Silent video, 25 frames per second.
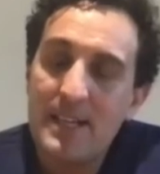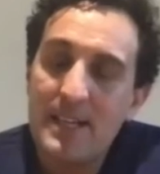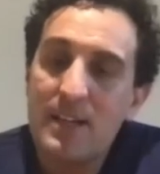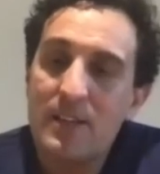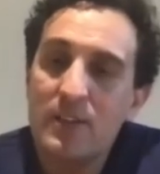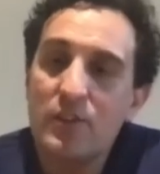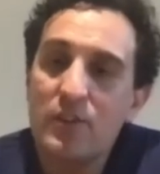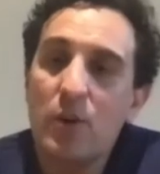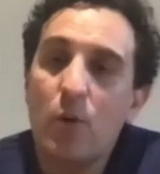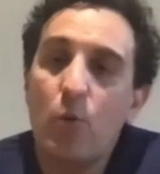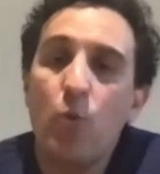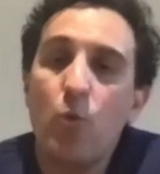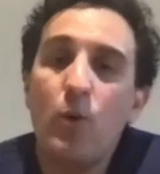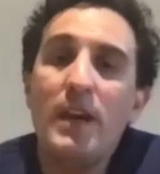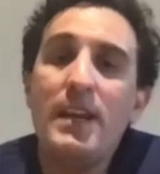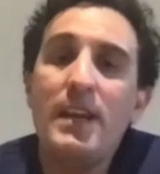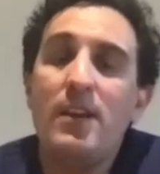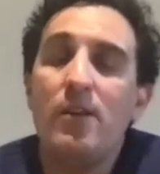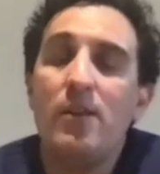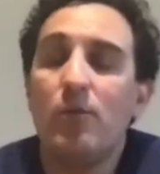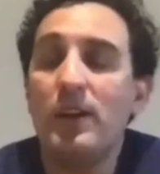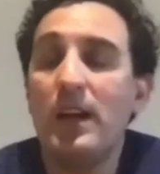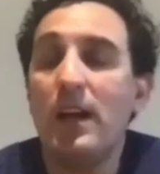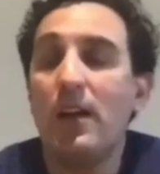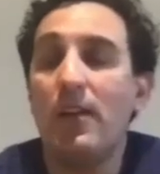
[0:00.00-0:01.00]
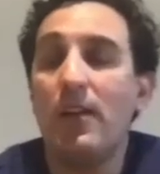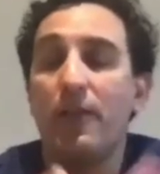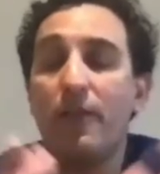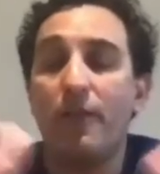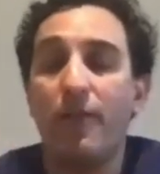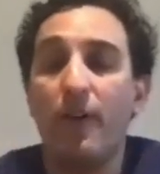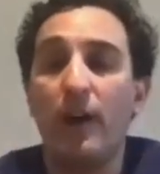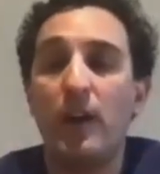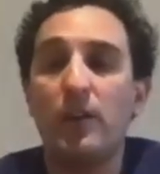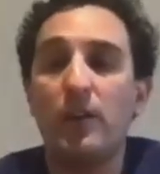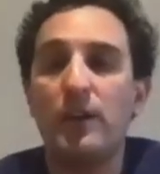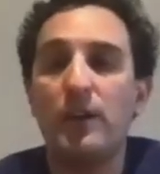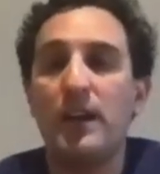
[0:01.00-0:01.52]
So we know
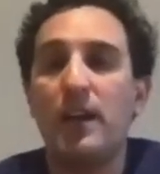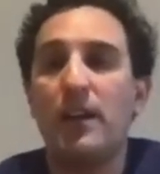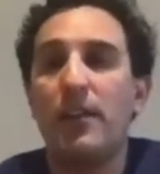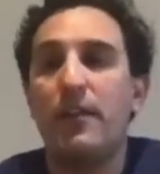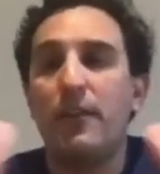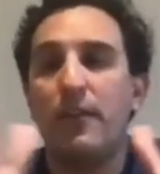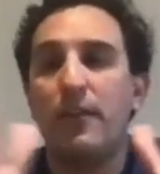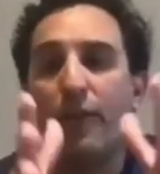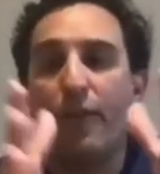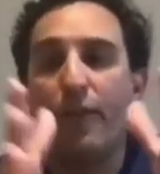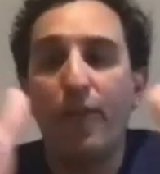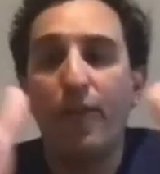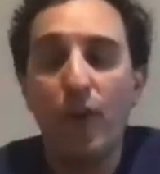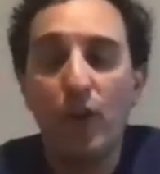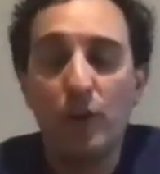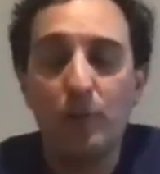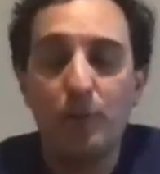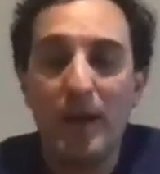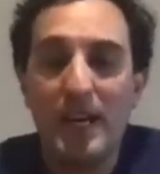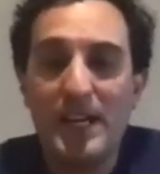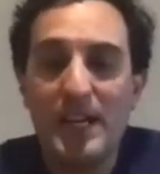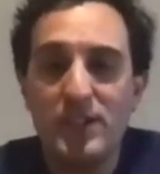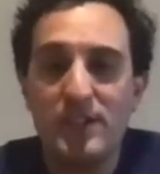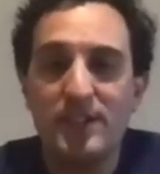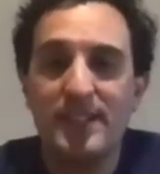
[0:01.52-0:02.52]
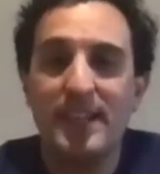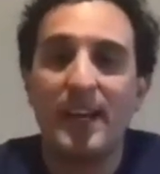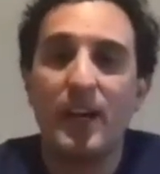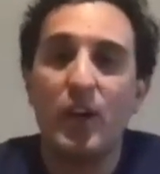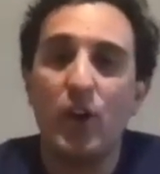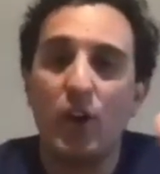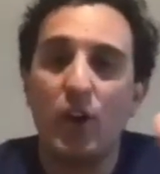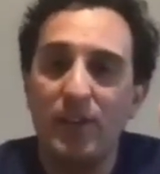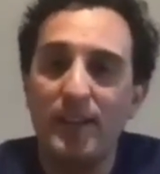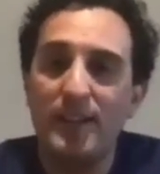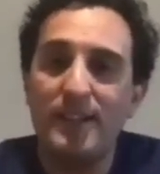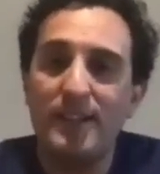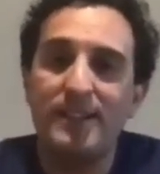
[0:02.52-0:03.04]
the first patients that
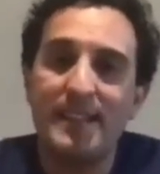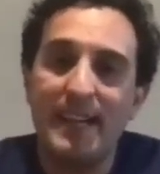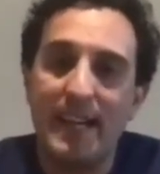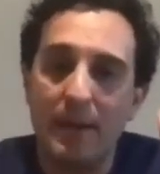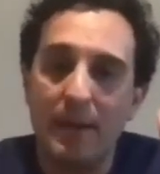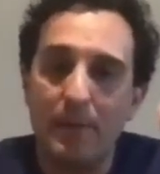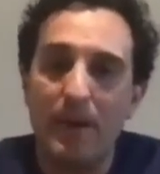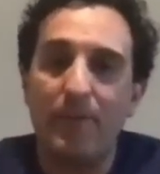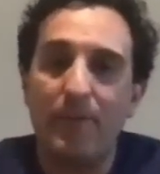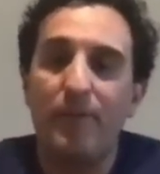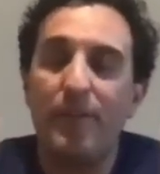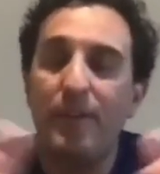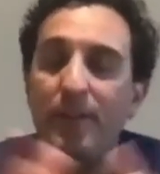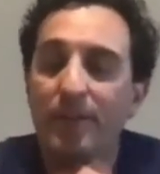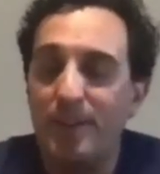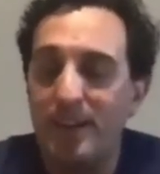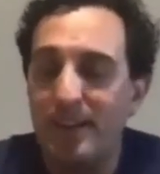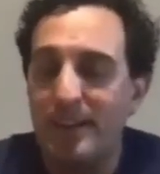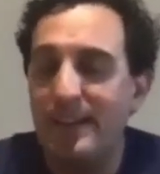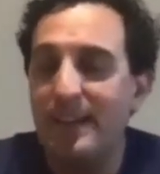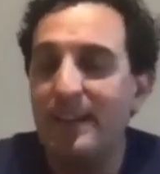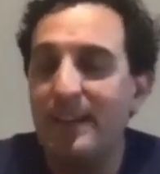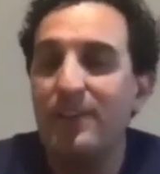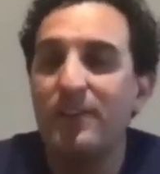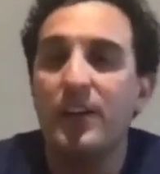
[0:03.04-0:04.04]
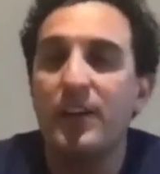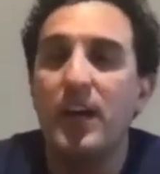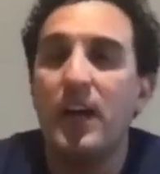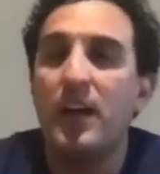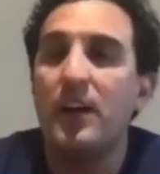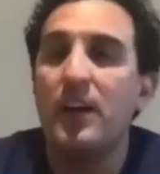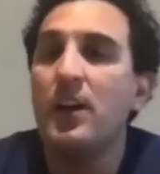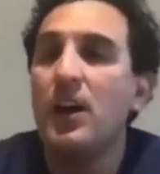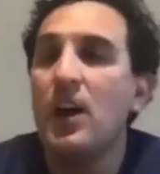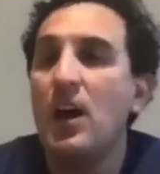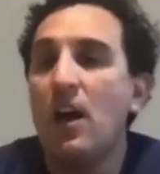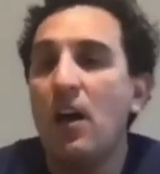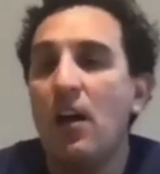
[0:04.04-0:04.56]
got this done about 15 years ago,
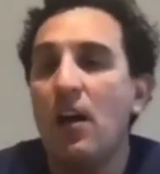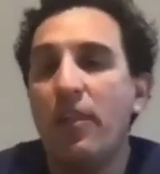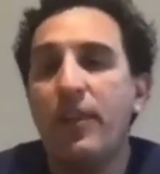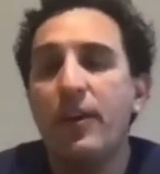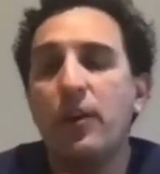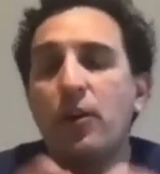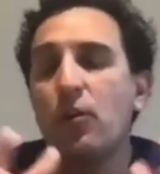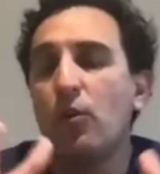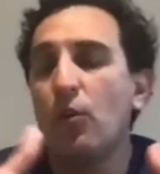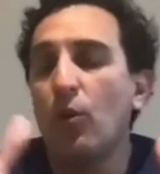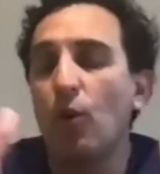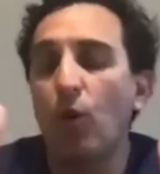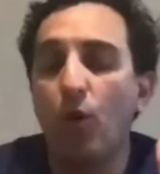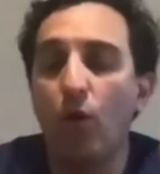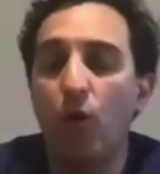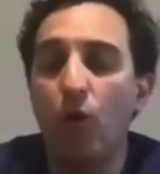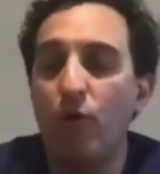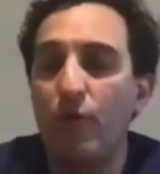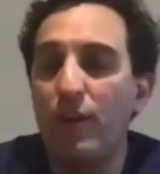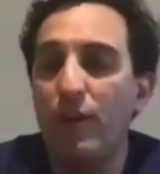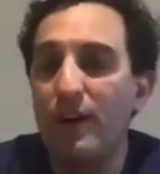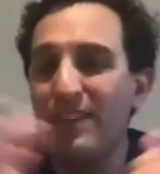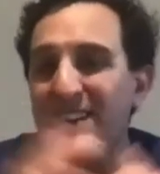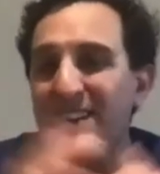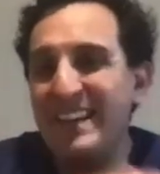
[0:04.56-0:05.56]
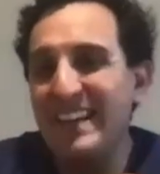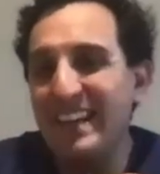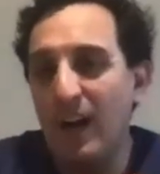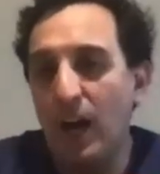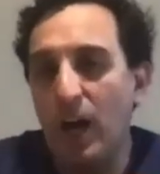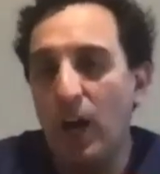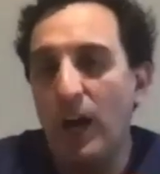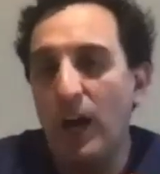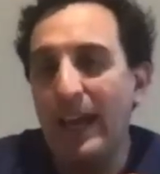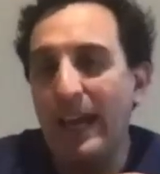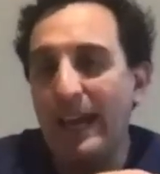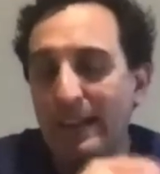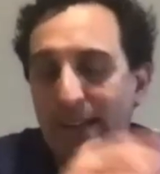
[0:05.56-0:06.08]
they were all very
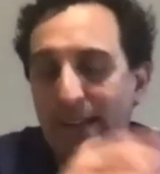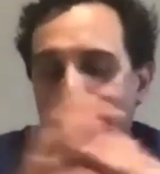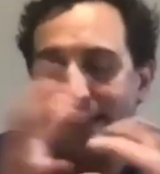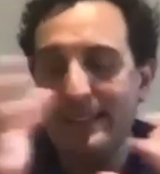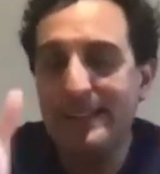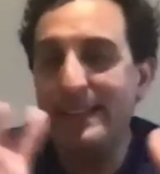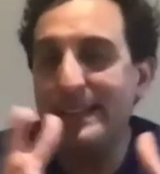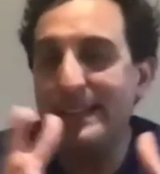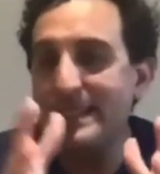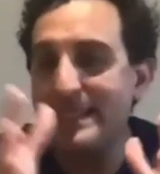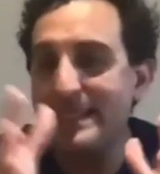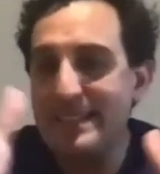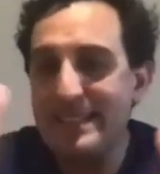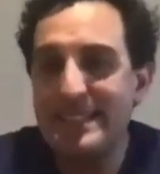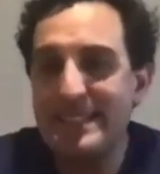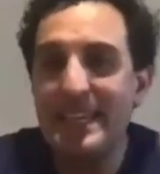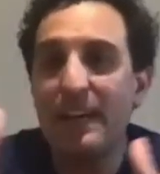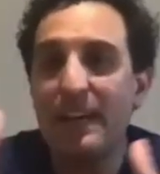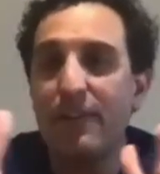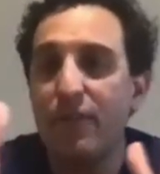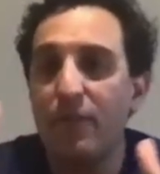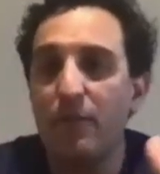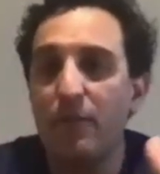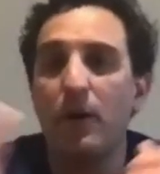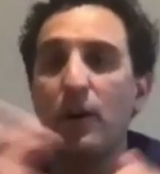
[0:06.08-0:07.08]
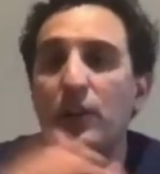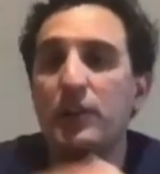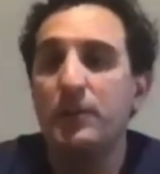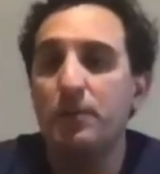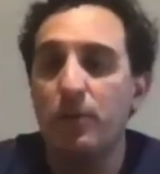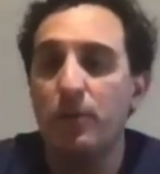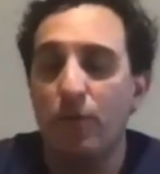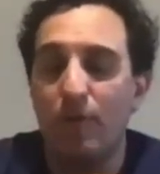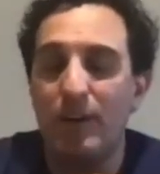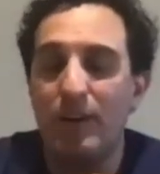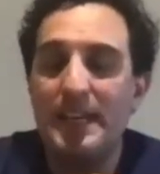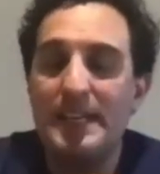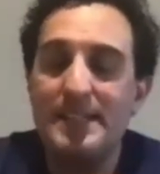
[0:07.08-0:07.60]
elderly and sick for multiple
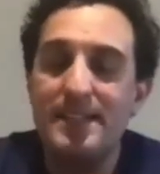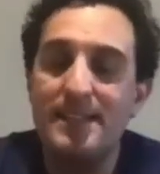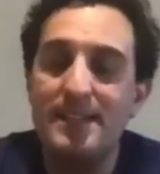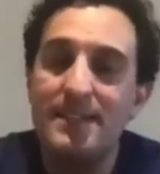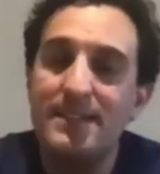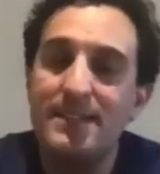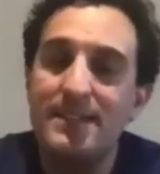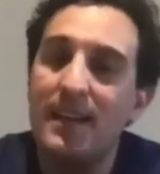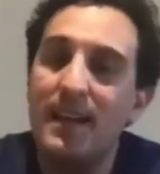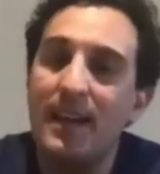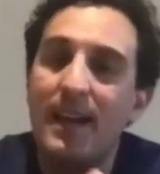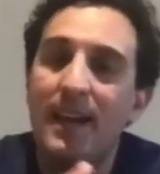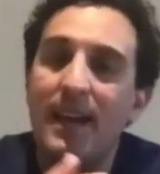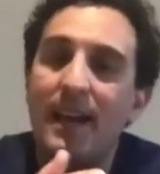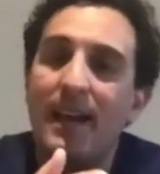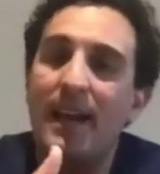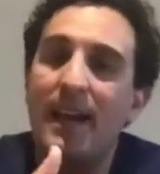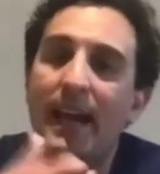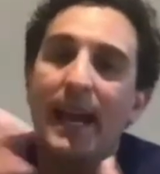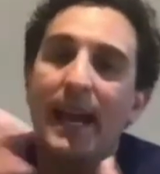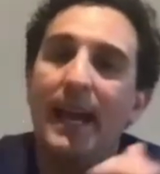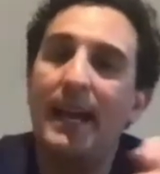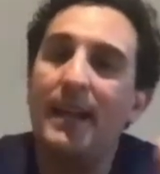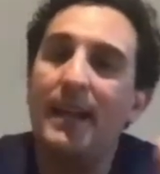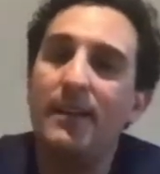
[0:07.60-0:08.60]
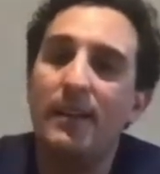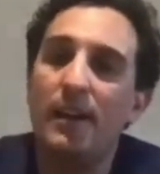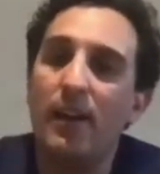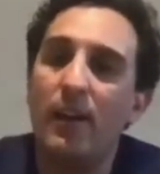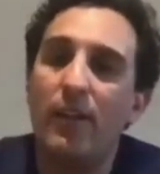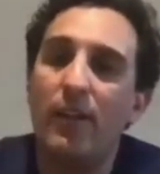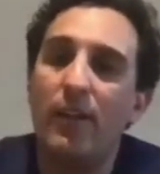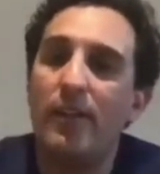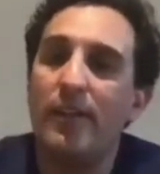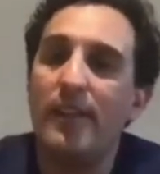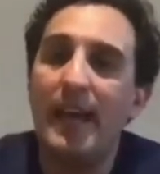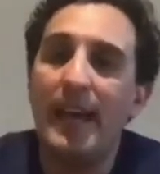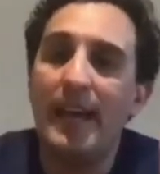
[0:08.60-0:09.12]
reasons, and
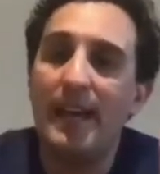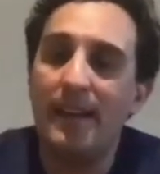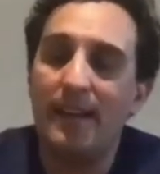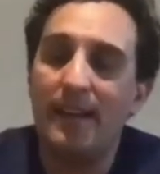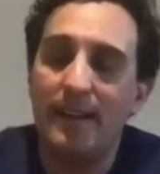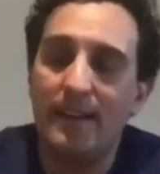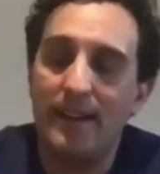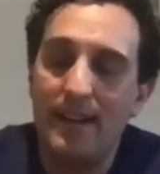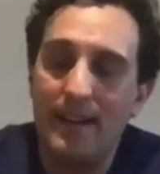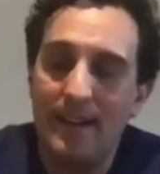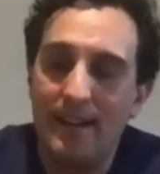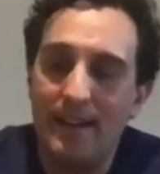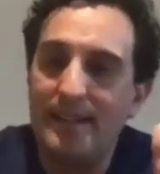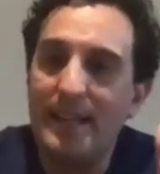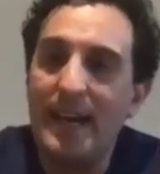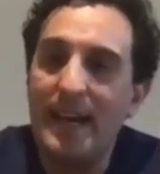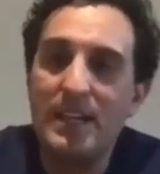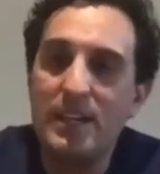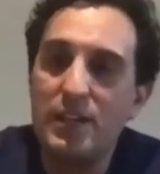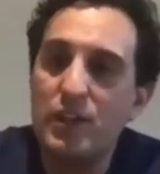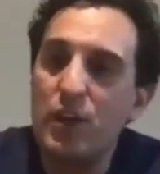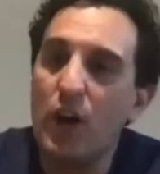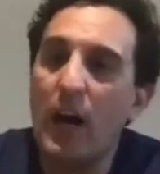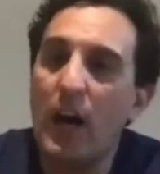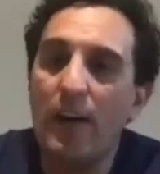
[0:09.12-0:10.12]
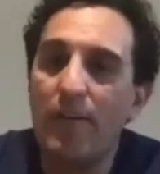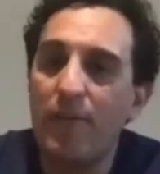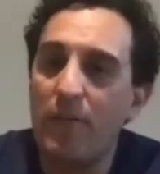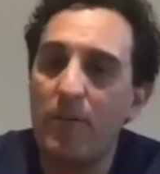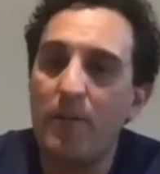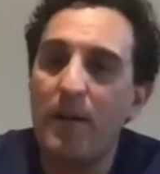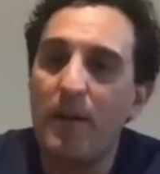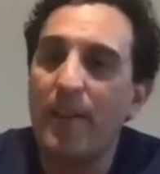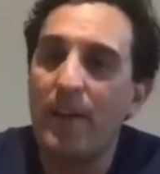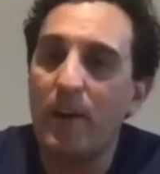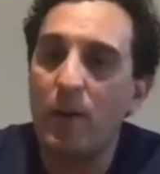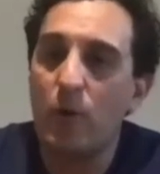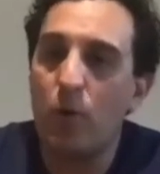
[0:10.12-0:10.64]
they died from
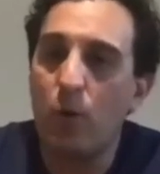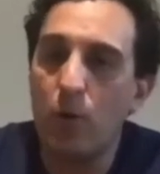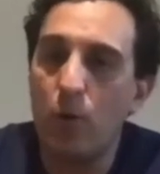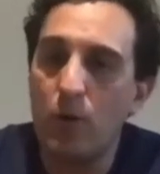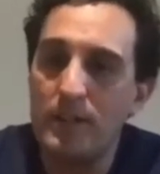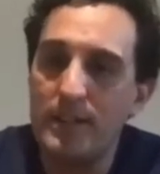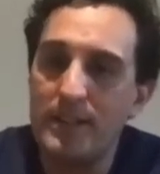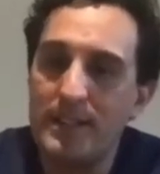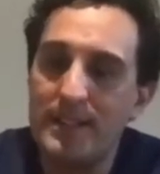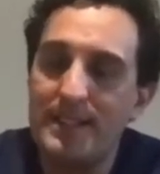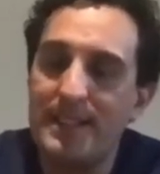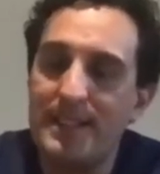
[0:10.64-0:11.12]
other causes.